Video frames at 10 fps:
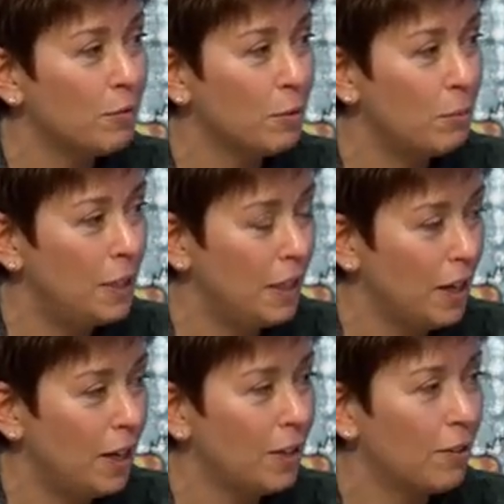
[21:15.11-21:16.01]
for being
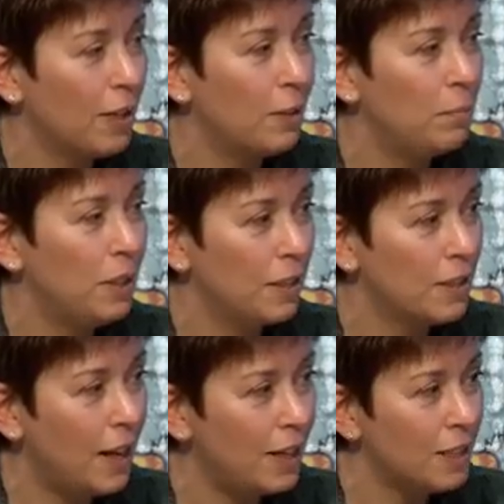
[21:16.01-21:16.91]
hungry and being satisfied.